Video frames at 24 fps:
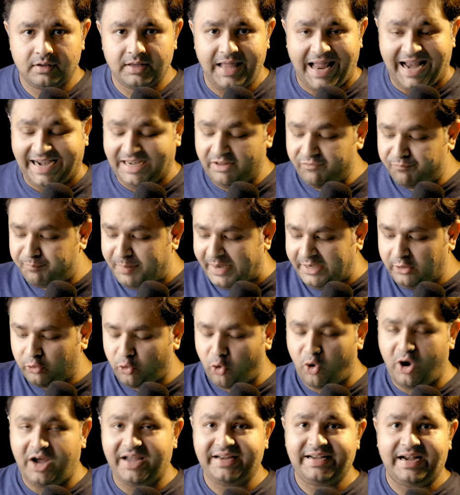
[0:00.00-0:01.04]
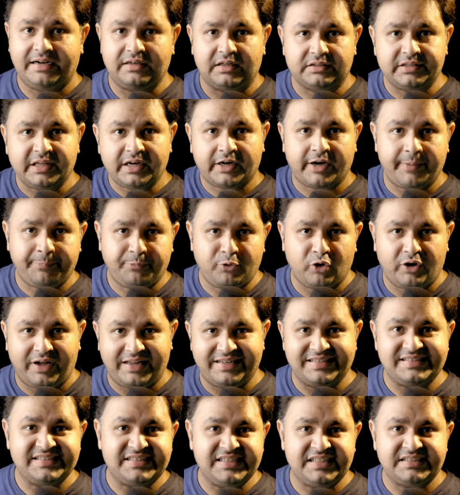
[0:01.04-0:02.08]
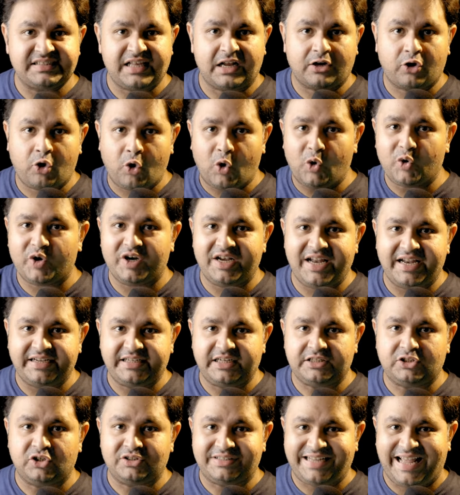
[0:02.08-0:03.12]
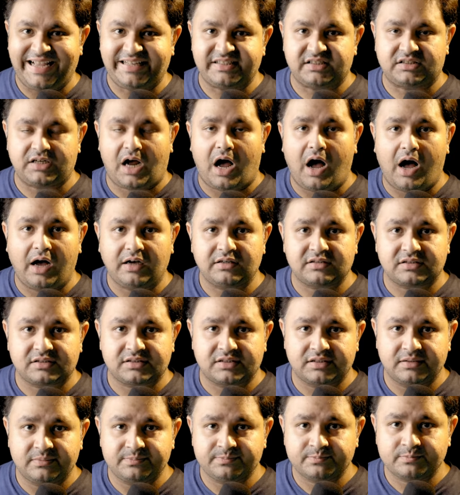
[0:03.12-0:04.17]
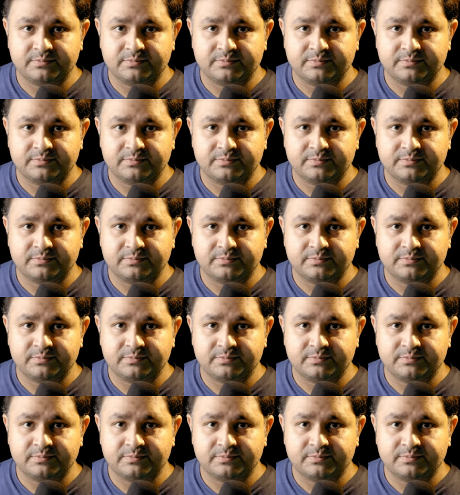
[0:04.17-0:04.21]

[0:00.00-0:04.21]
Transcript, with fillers: And if Bitcoin and other cryptocurrencies are correlated to tech stocks,